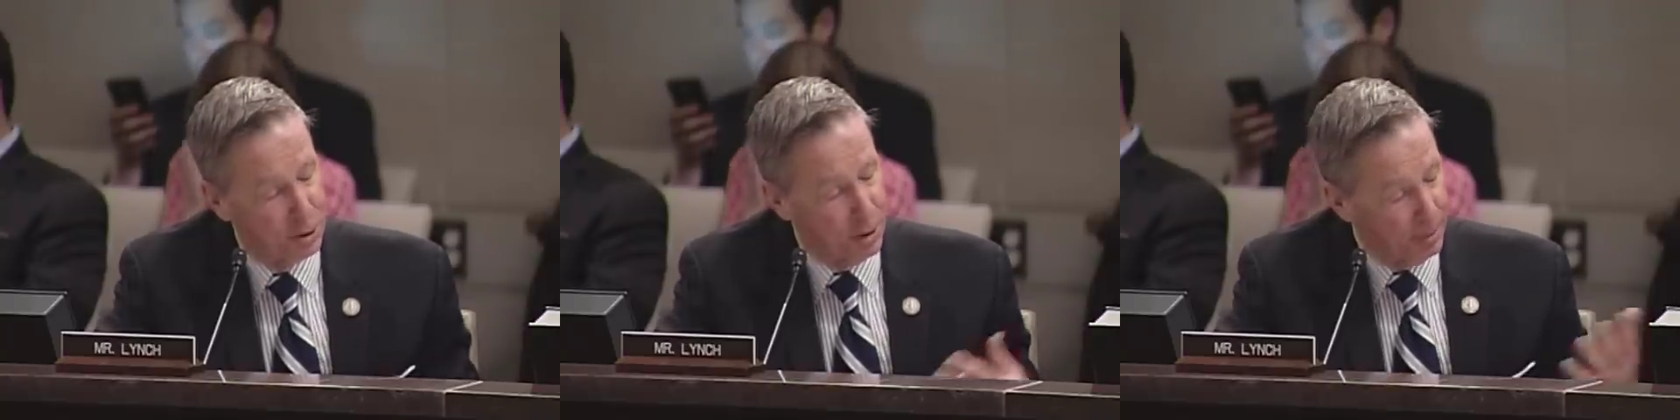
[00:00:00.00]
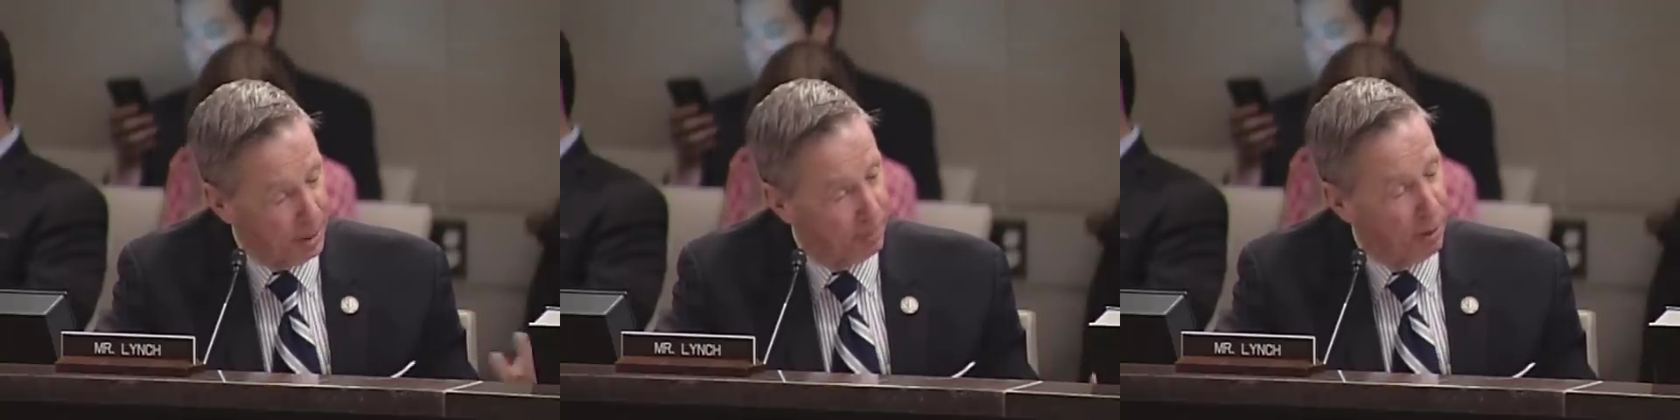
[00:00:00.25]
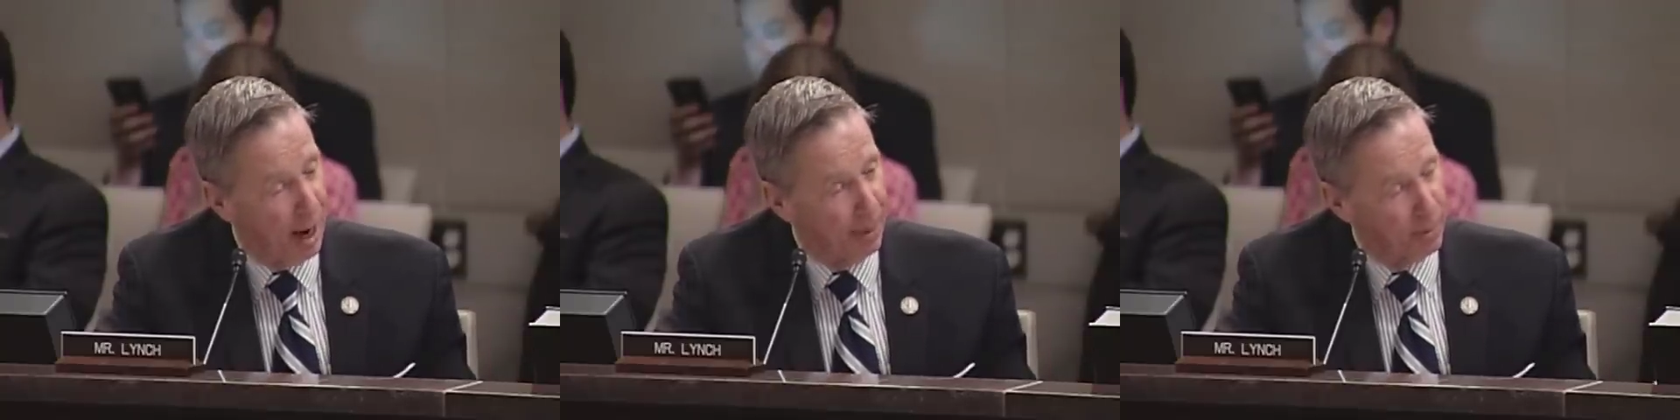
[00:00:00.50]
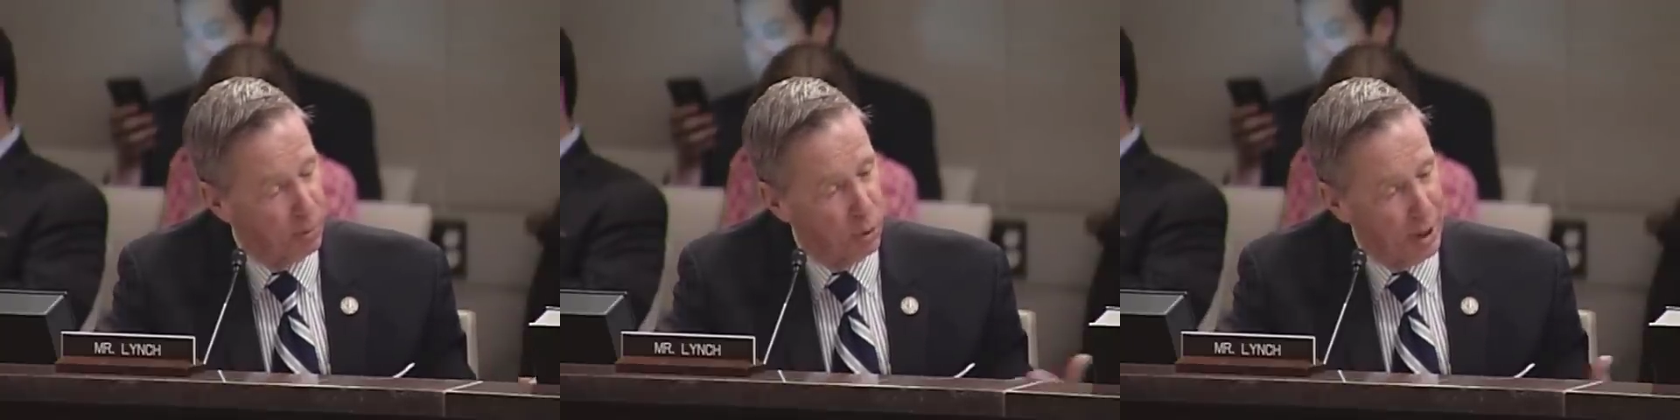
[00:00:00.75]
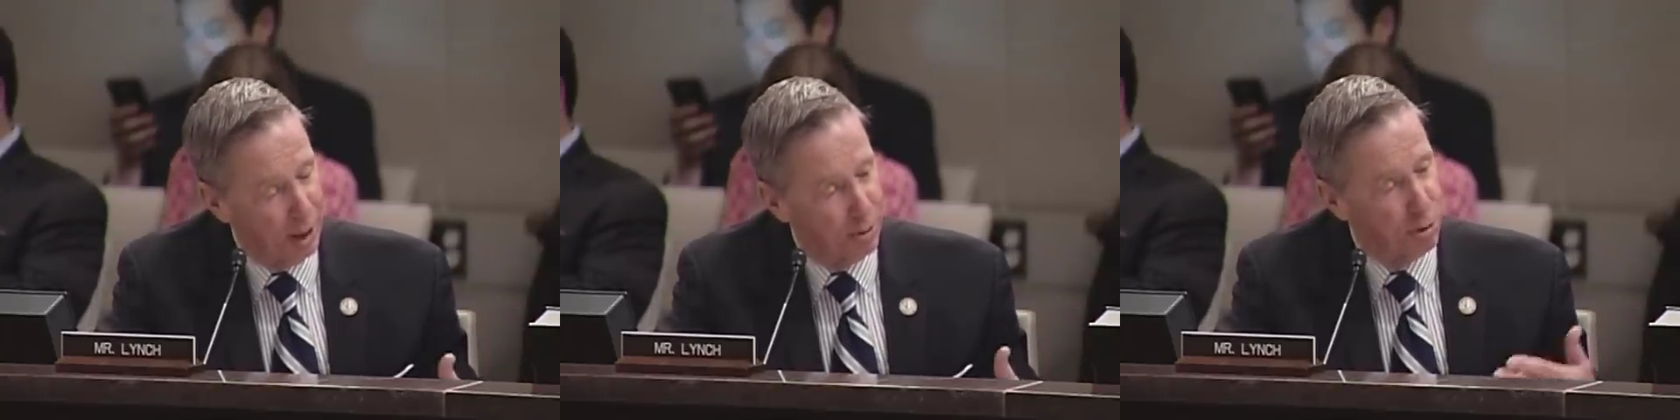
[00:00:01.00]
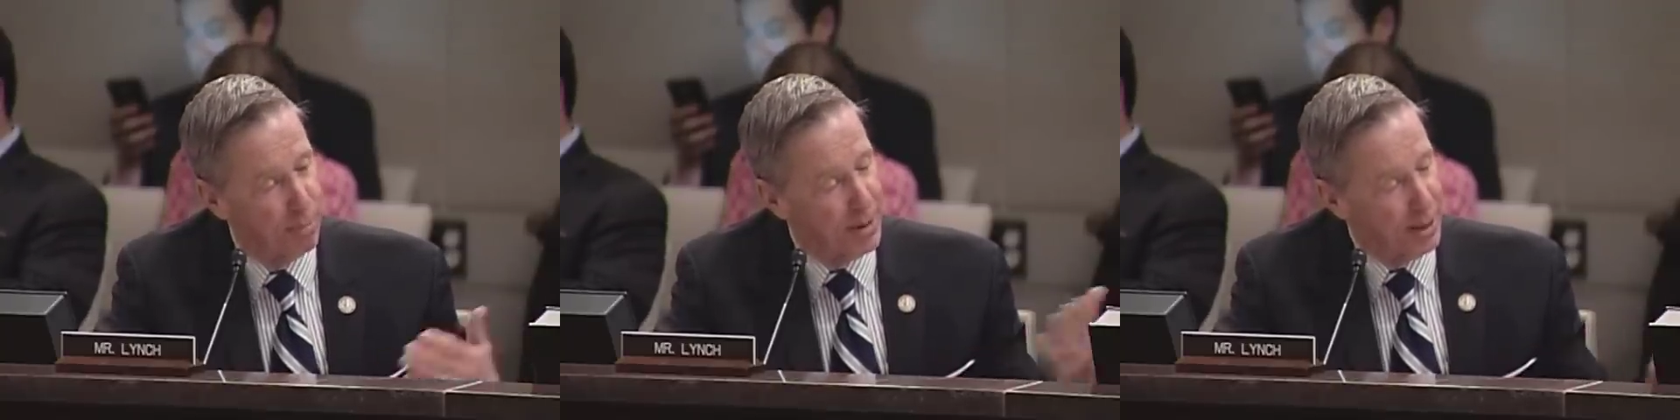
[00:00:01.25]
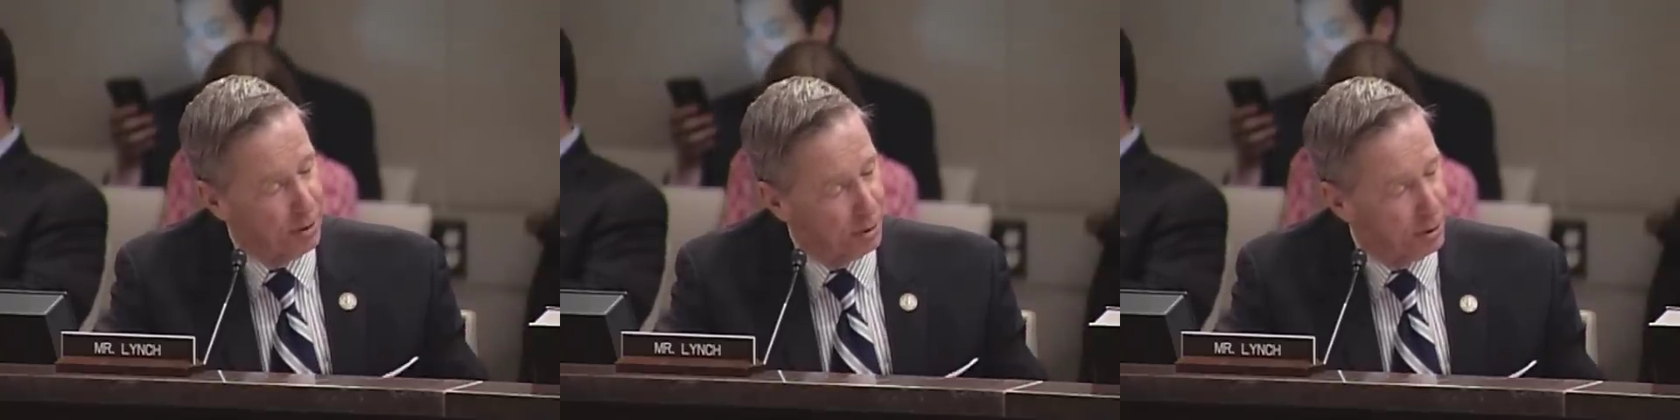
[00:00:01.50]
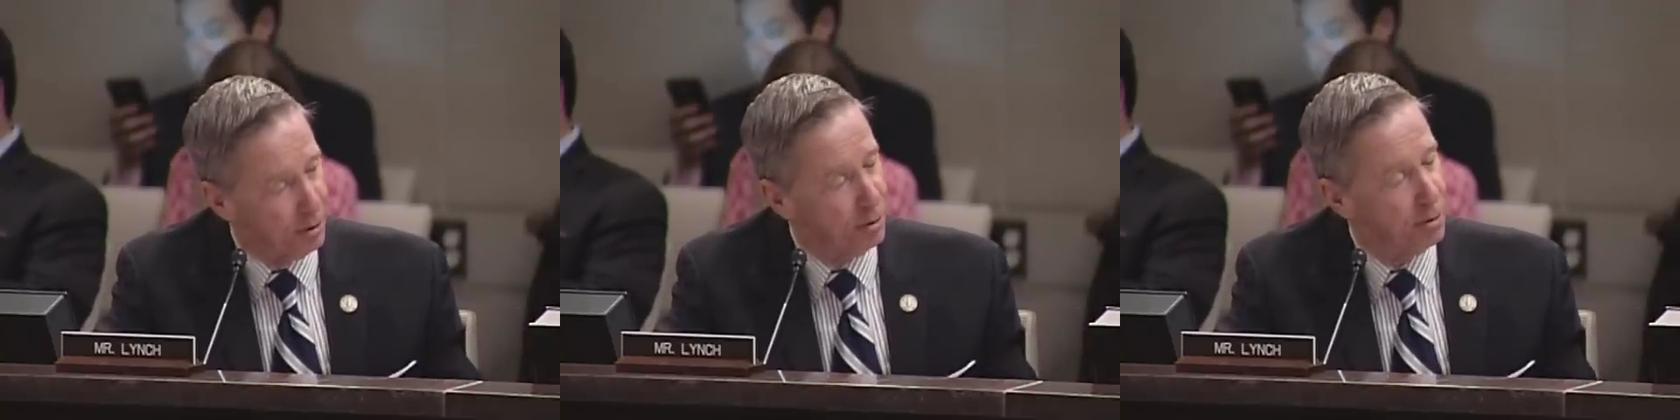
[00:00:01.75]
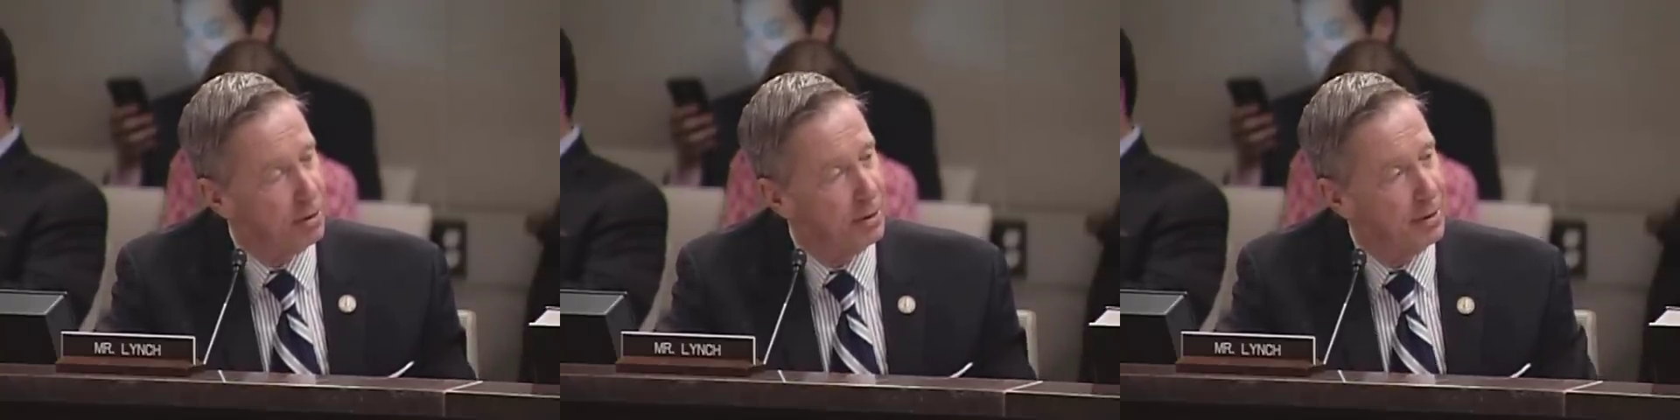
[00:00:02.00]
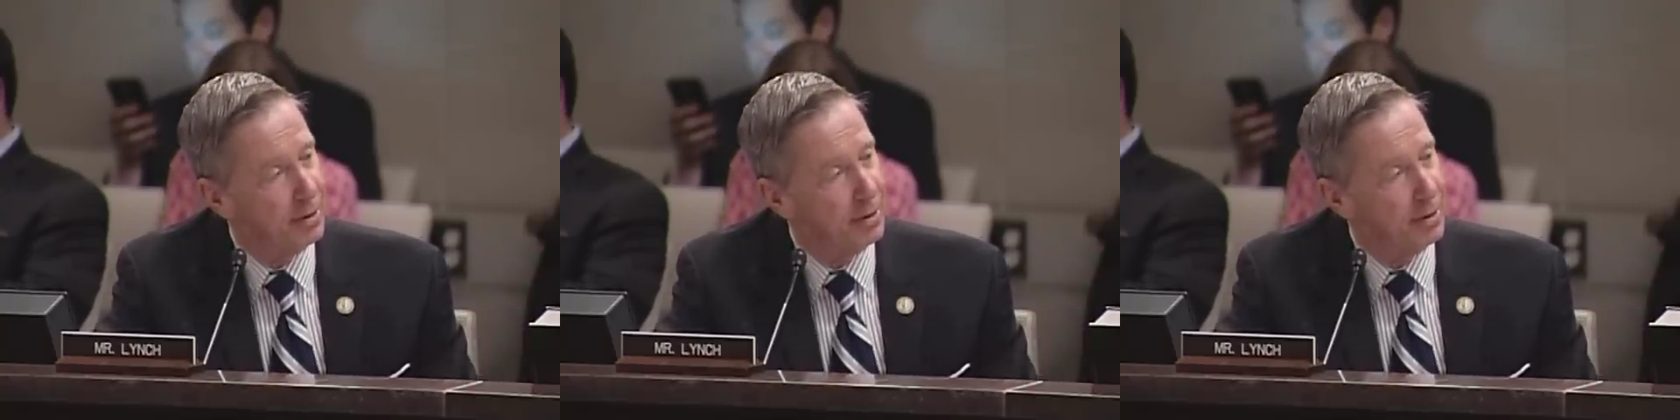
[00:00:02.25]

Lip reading: similar problem where remittances